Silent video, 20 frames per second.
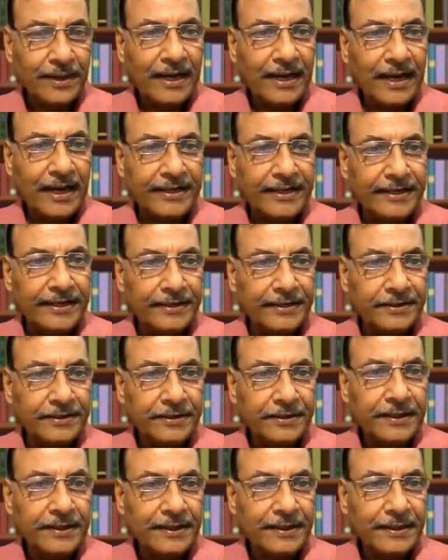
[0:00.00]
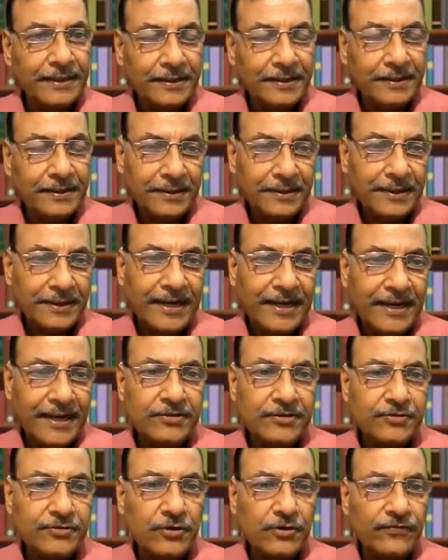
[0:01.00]
And in
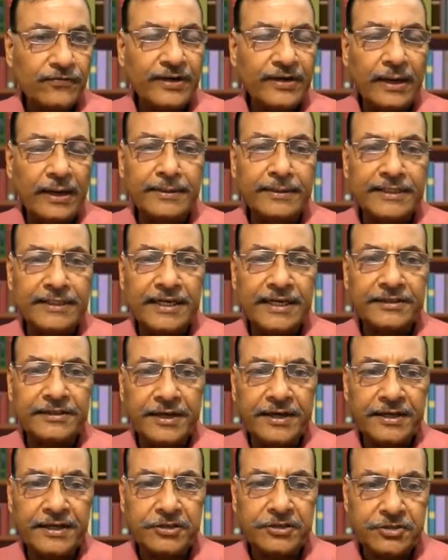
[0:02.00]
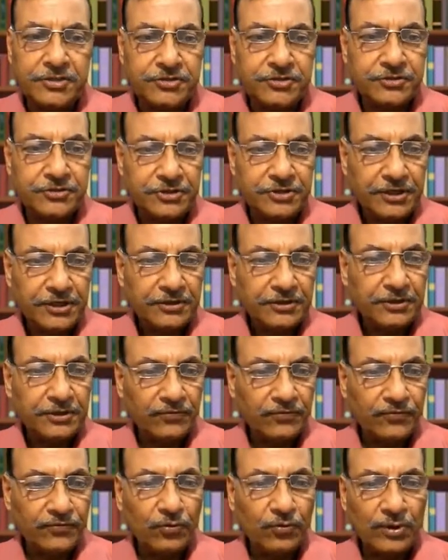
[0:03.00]
case of damage at the wrist, the
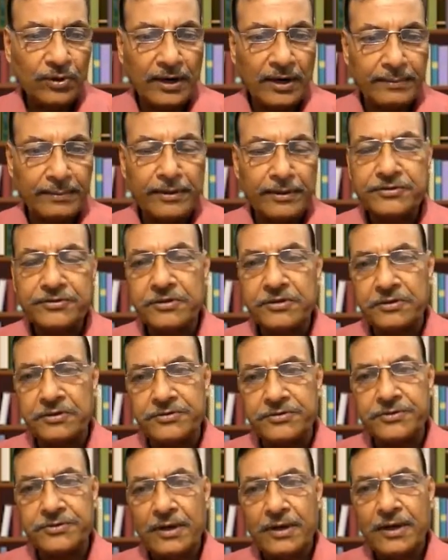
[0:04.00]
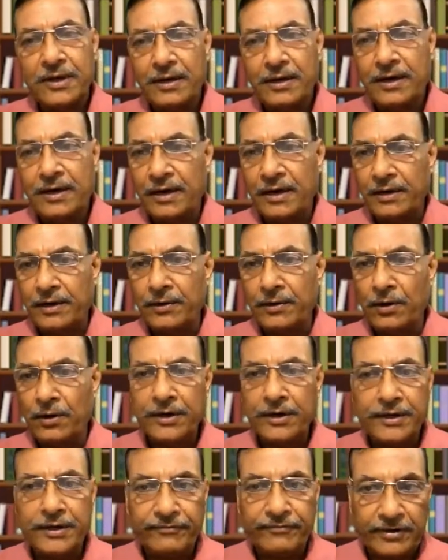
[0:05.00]
forearm muscles are
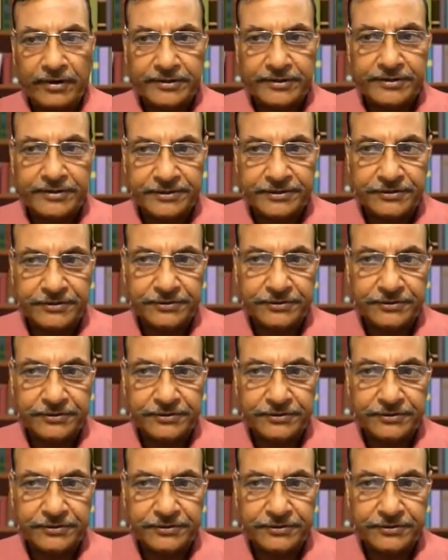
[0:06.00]
not affected.